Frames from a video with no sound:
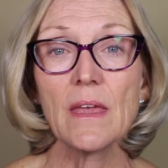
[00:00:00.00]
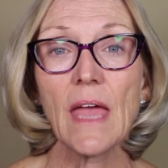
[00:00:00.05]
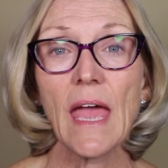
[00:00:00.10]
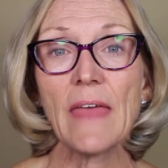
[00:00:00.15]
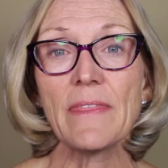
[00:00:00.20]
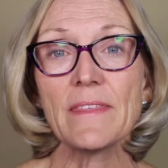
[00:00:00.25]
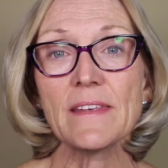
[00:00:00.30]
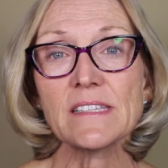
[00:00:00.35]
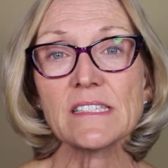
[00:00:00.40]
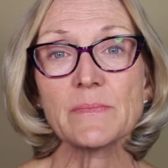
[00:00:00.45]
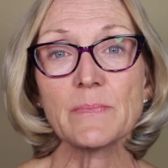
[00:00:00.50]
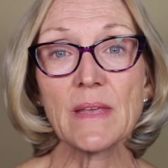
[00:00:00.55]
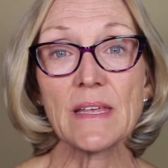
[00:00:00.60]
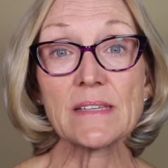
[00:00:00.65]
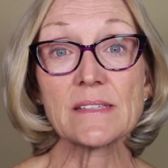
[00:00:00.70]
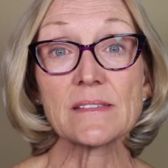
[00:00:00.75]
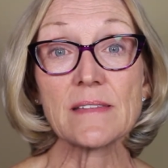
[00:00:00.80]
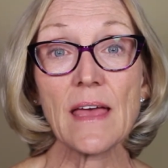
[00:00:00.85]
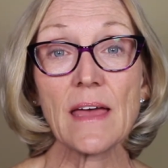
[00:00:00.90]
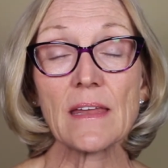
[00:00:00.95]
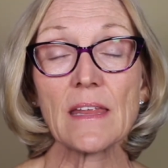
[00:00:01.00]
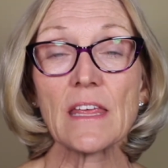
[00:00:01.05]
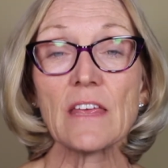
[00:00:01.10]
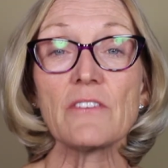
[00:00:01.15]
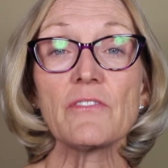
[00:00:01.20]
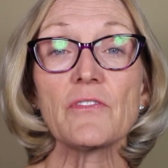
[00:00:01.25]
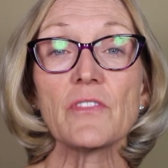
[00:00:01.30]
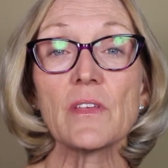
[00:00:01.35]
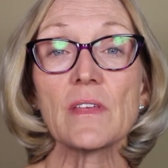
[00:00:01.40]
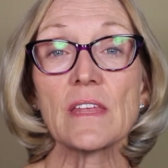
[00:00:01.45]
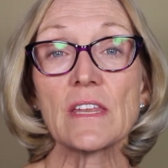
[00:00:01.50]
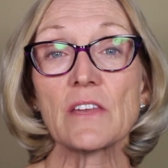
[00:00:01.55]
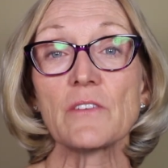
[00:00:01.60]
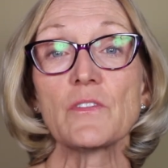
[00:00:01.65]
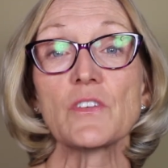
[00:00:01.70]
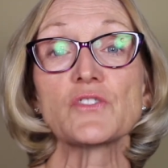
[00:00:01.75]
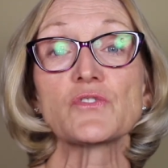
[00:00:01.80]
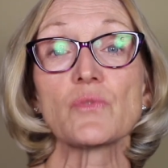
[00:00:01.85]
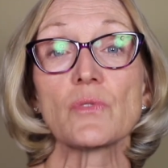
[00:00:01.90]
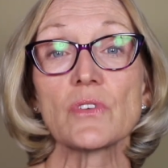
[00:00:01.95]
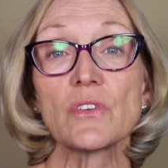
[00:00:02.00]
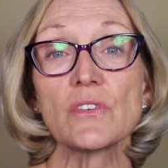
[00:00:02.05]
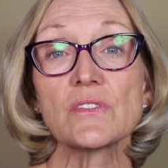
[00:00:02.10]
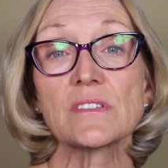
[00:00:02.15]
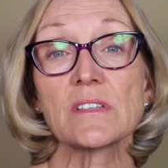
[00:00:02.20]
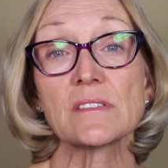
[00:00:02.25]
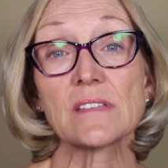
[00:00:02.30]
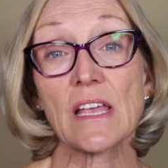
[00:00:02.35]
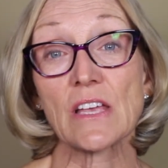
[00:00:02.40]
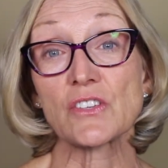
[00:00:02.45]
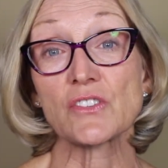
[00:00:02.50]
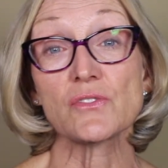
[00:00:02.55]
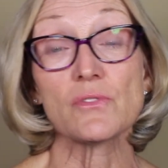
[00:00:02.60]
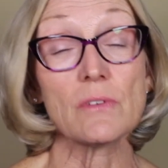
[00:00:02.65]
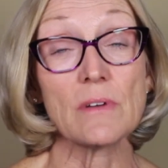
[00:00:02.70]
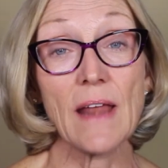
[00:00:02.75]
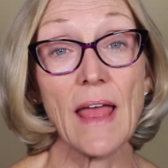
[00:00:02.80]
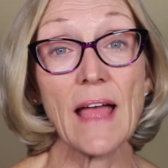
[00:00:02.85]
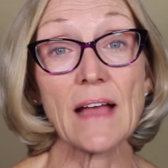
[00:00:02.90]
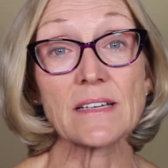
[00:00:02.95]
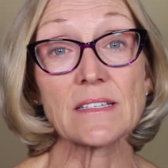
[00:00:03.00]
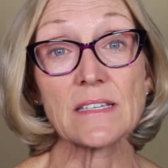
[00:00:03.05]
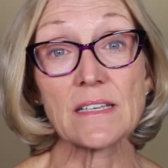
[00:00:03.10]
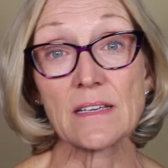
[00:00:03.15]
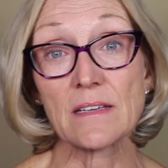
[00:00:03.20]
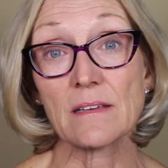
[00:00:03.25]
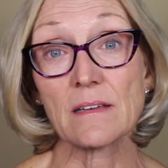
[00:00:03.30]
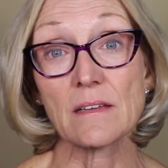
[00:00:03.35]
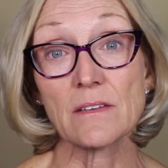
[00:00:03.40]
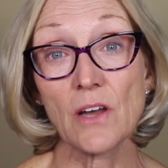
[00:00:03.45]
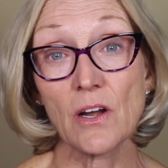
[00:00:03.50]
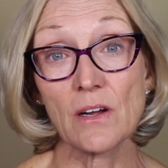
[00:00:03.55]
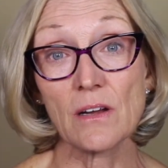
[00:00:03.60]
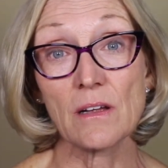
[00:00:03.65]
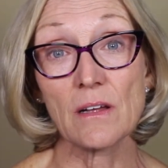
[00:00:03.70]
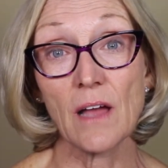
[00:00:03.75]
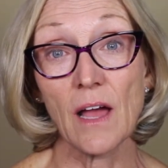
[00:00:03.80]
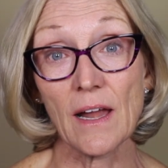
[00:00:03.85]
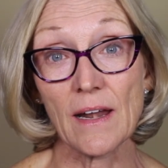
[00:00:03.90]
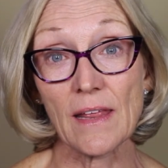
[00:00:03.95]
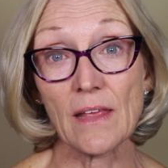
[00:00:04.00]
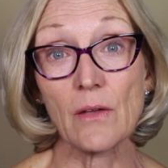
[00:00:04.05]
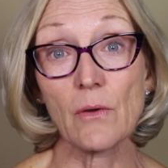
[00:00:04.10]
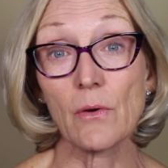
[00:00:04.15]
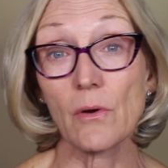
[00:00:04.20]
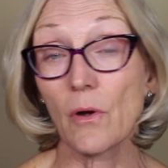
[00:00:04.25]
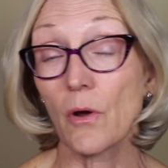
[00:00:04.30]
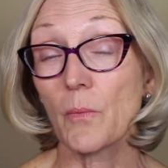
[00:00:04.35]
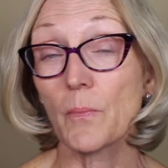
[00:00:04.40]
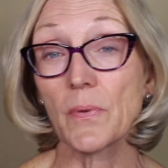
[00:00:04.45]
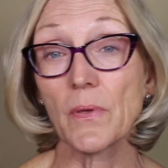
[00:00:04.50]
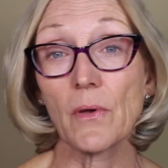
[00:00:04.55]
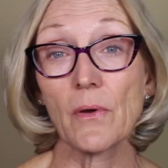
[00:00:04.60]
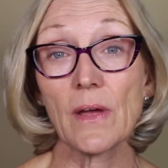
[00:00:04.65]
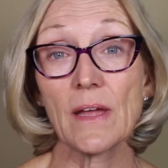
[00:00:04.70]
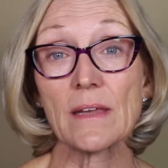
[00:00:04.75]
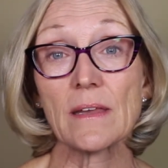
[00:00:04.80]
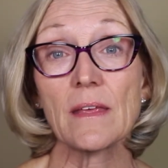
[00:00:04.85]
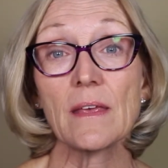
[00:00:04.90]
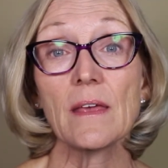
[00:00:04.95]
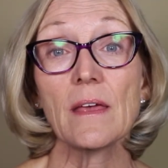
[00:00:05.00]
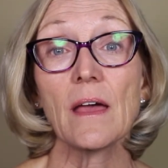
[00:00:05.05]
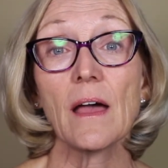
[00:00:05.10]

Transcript: And this means that if the individual uses a short-acting narcotic or opioid,